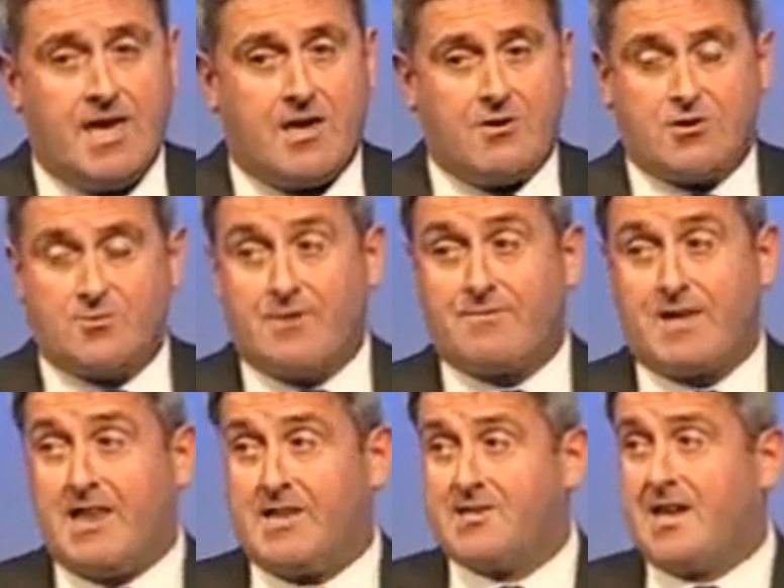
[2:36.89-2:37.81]
It goes from
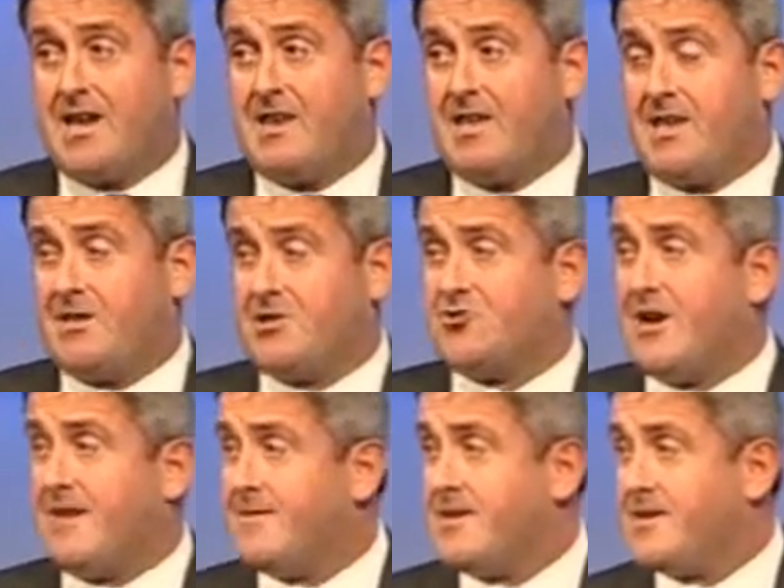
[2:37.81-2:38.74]
Afghanistan, it gets
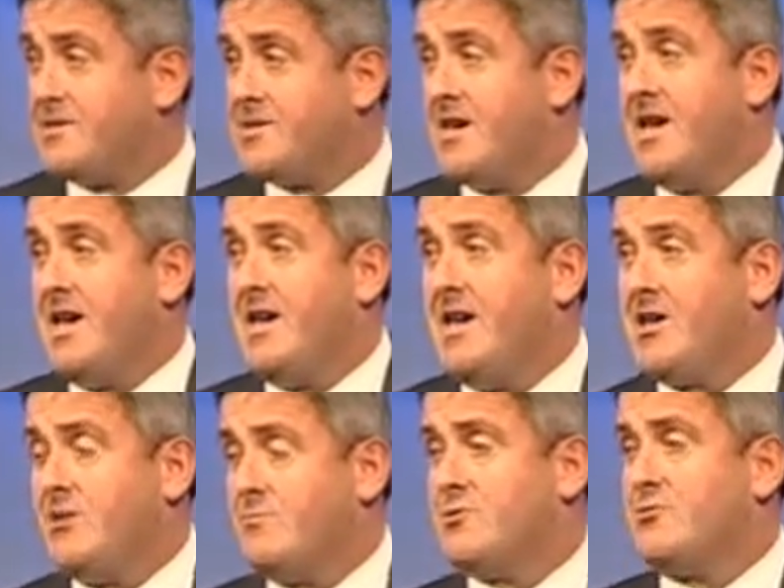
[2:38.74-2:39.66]
trafficked,
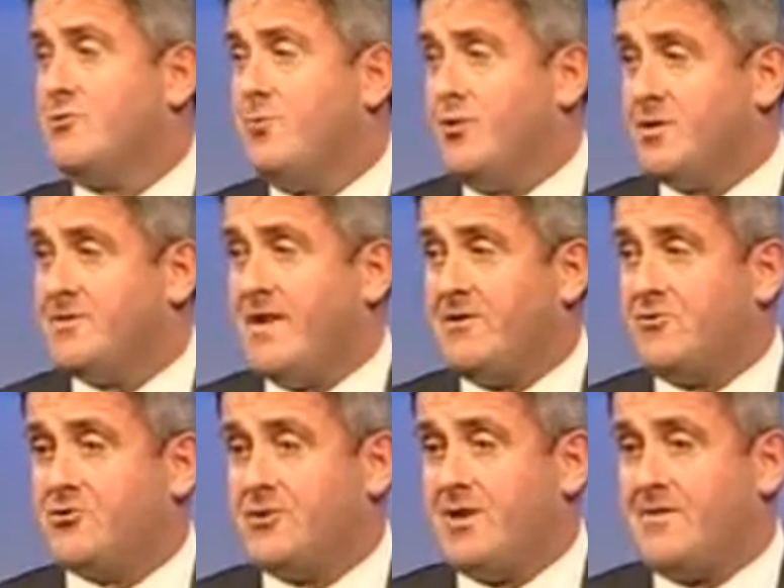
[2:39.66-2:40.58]
it comes through a point of
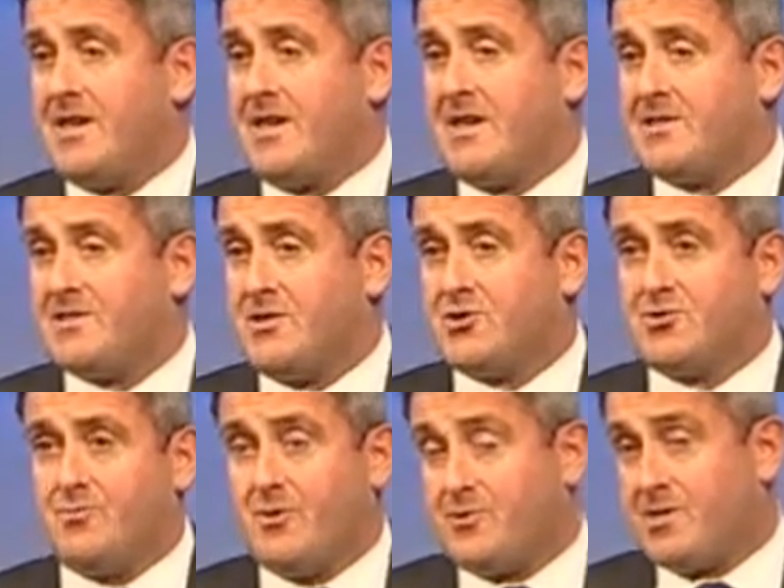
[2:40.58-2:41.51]
entry, it then gets
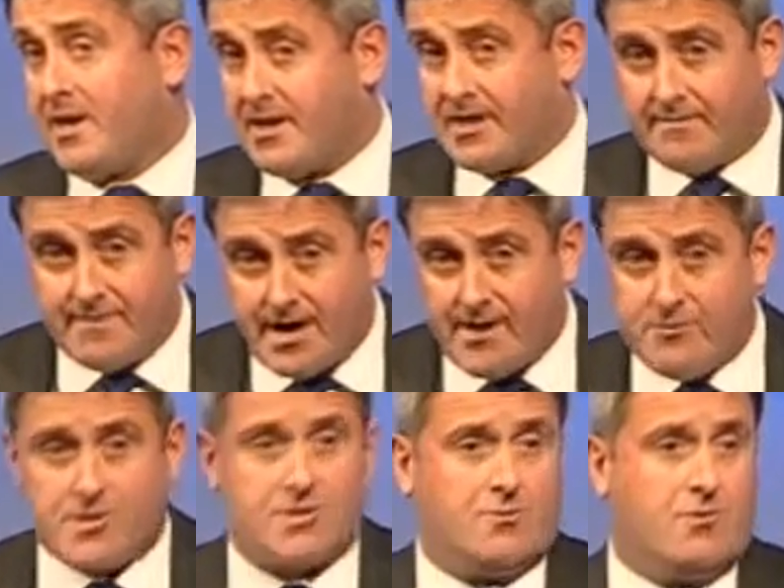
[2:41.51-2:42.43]
distributed like a
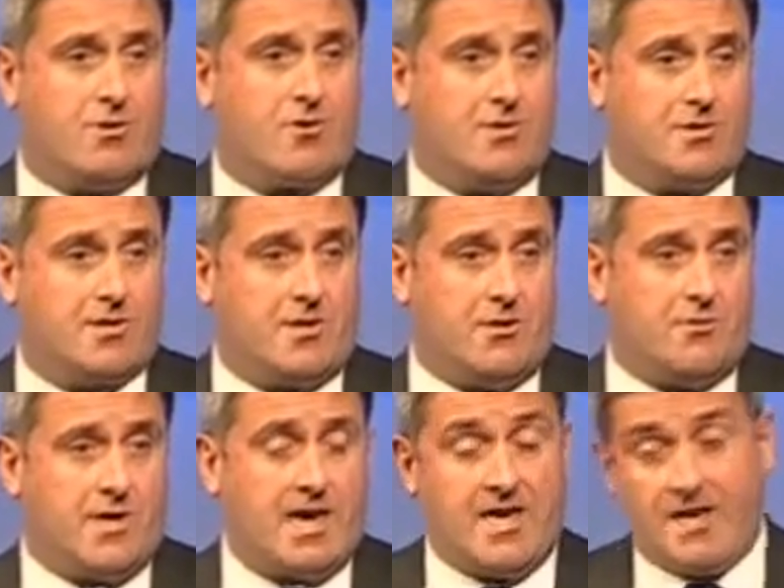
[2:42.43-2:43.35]
virus all across
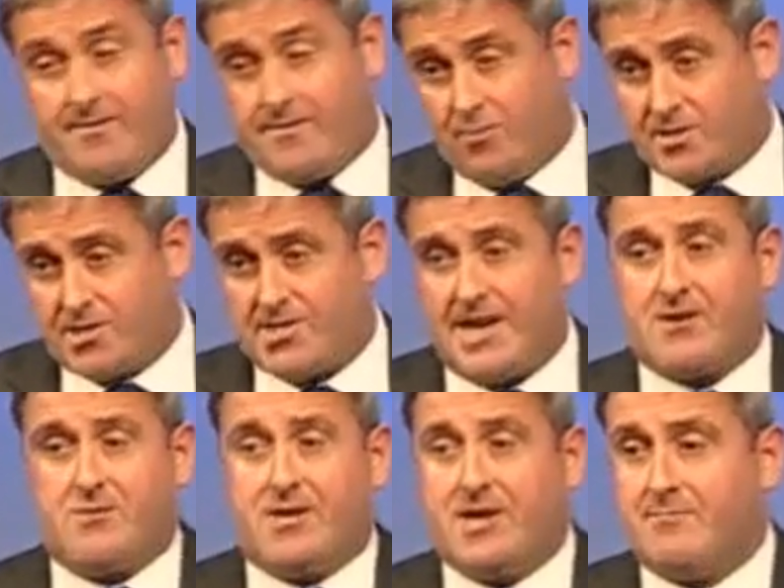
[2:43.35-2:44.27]
the UK. If you want to
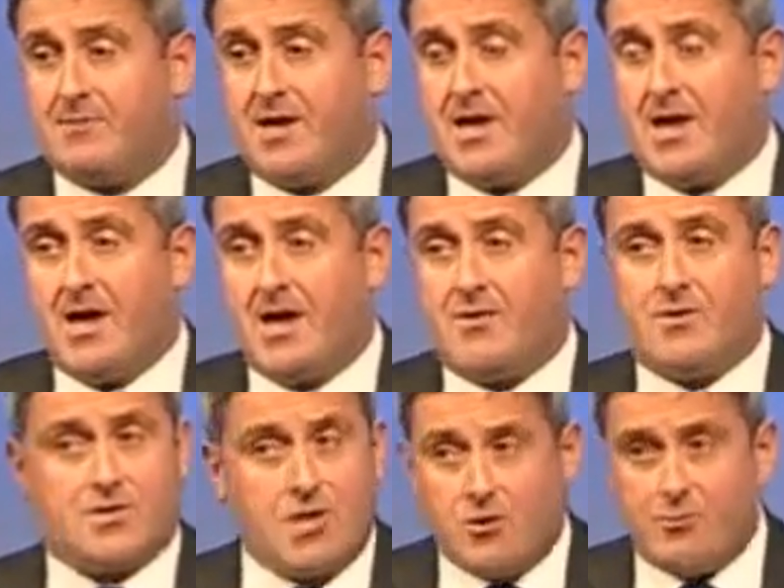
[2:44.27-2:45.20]
tackle that,
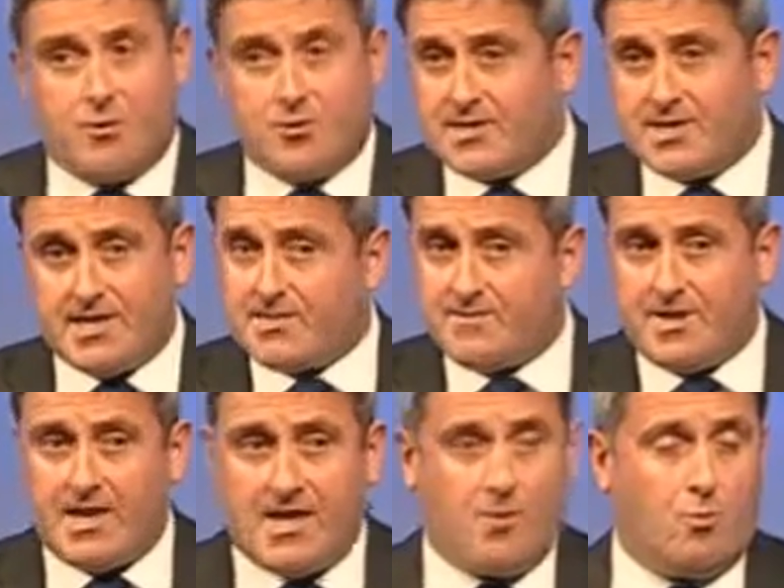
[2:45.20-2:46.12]
there's no point in
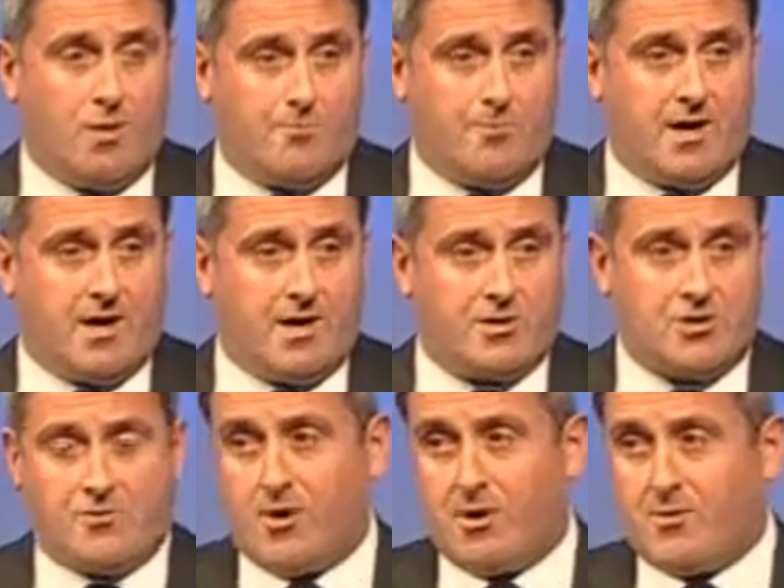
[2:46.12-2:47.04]
intervening in one
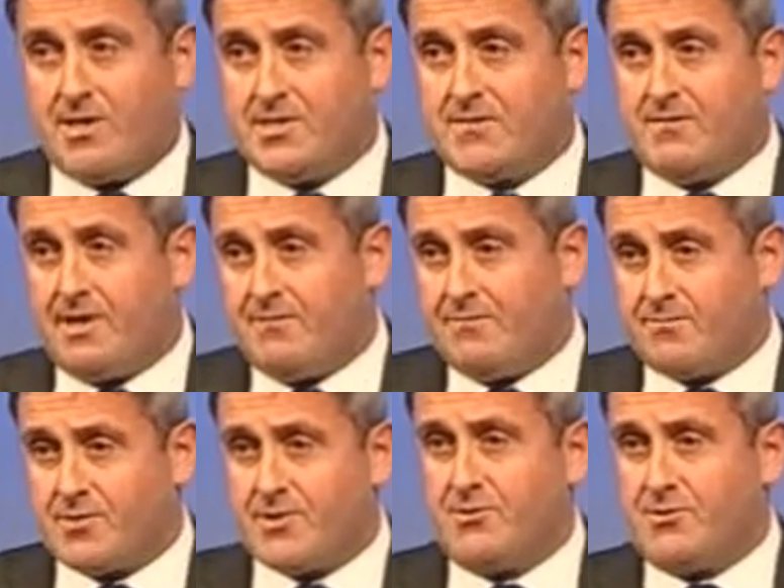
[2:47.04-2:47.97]
part. You've got to intervene
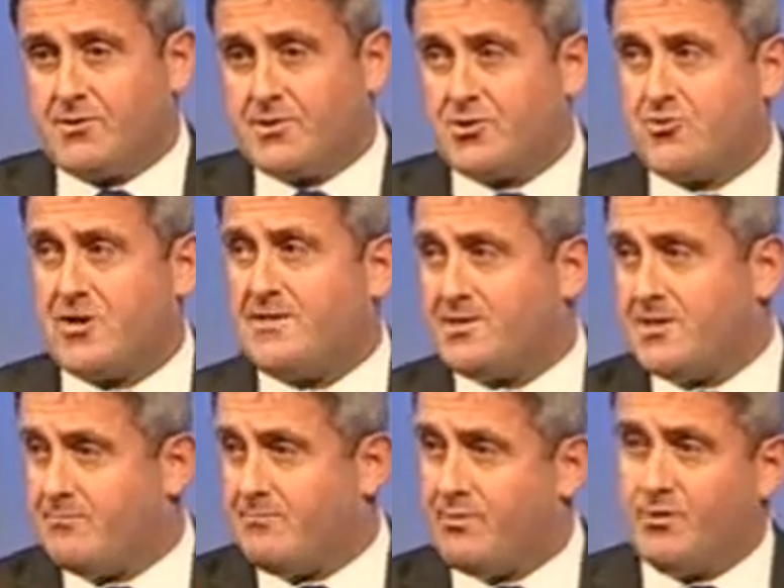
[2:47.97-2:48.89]
from source,
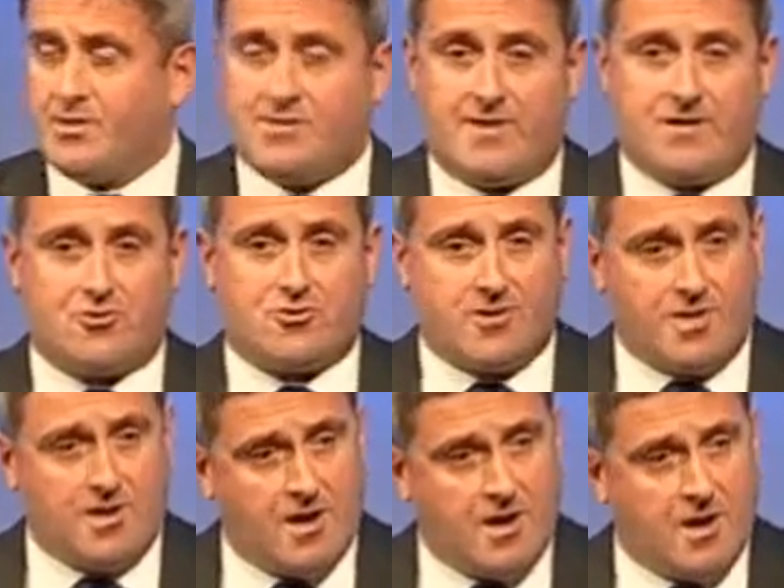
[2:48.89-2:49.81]
transit, point of
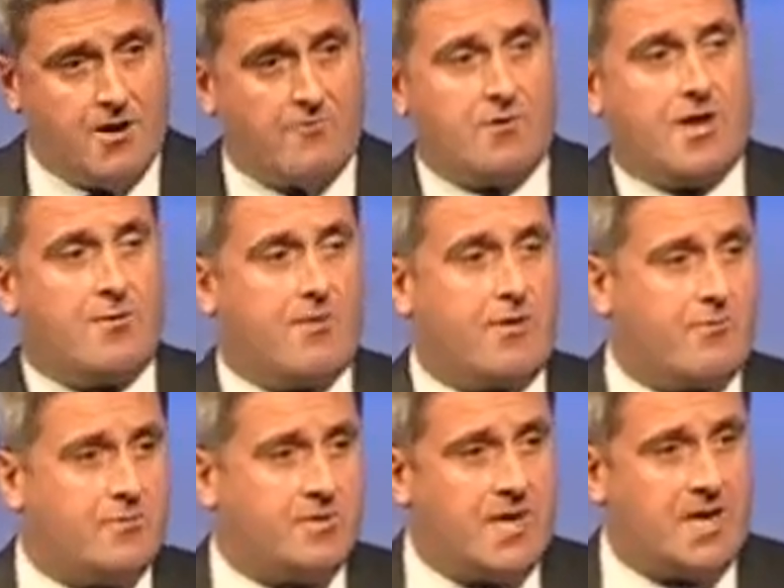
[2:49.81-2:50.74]
entry, right the way
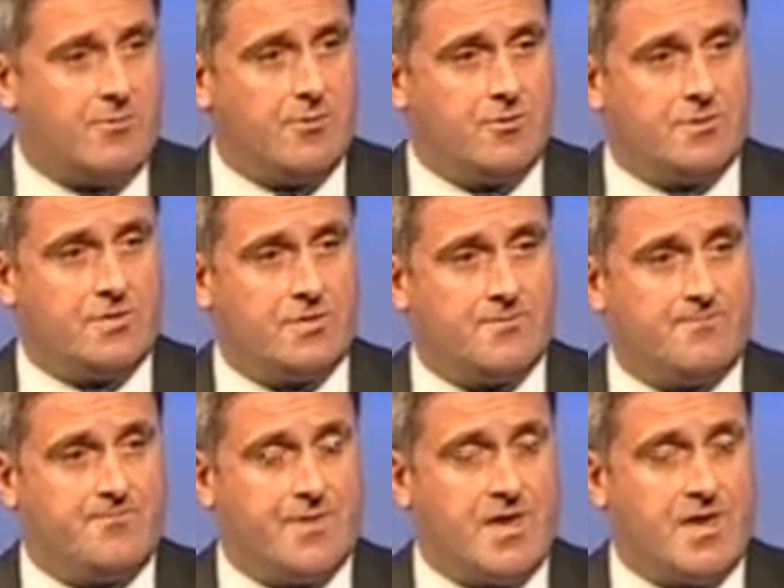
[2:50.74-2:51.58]
through to neighbourhoods.